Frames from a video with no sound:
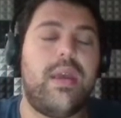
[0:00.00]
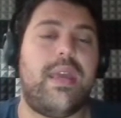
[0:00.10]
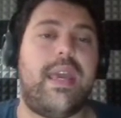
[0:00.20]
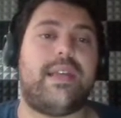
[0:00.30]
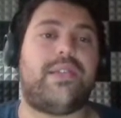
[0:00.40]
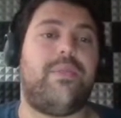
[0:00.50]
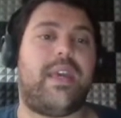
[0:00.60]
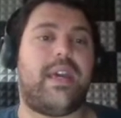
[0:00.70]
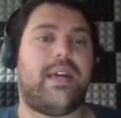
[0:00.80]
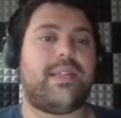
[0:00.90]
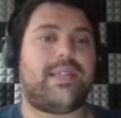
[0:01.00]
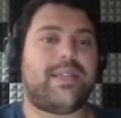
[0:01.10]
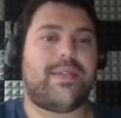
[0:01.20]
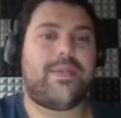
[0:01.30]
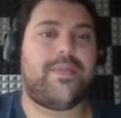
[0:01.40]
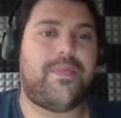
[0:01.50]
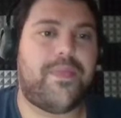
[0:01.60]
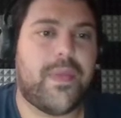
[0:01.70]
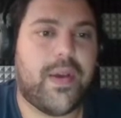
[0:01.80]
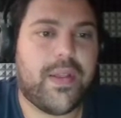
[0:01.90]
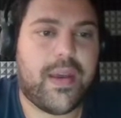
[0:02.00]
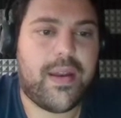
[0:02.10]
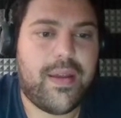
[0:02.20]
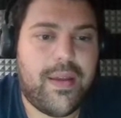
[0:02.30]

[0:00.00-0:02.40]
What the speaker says: Yeah, so because hold on.